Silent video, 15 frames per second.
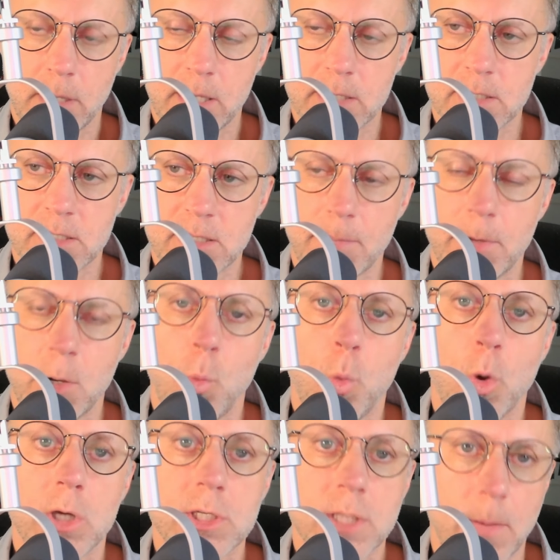Because if somebody
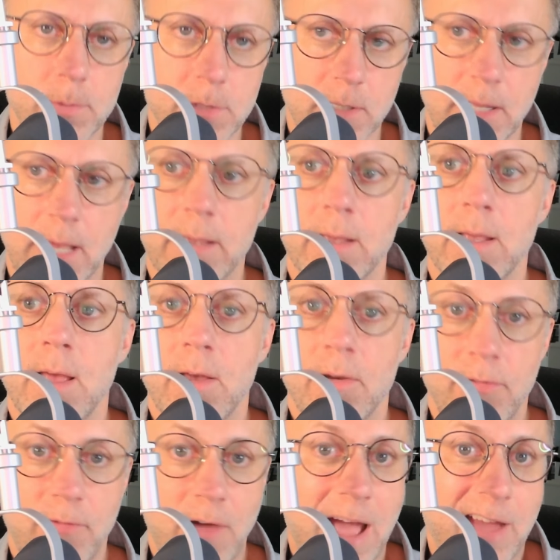works up to like
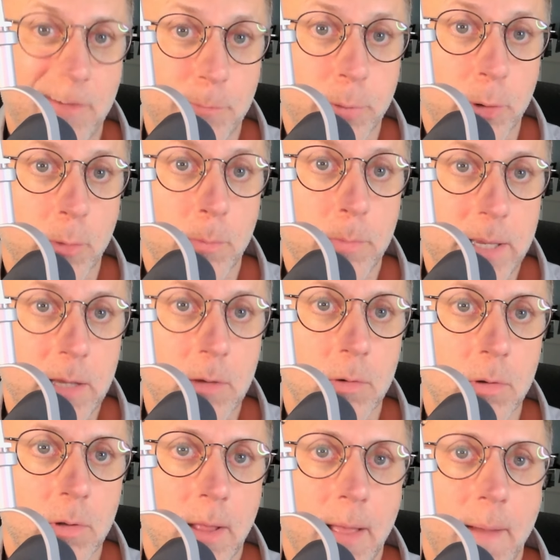five per
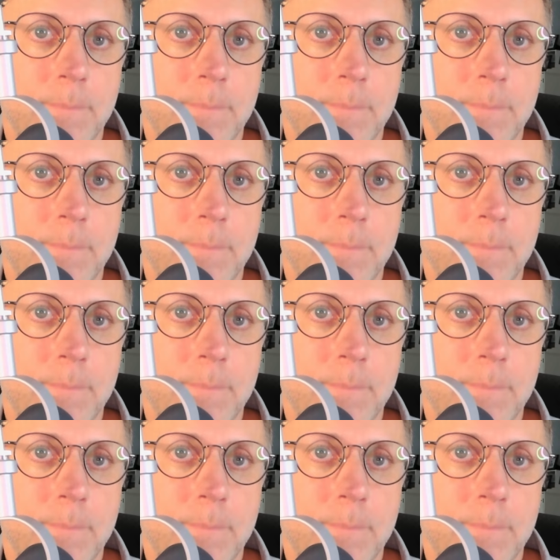meal,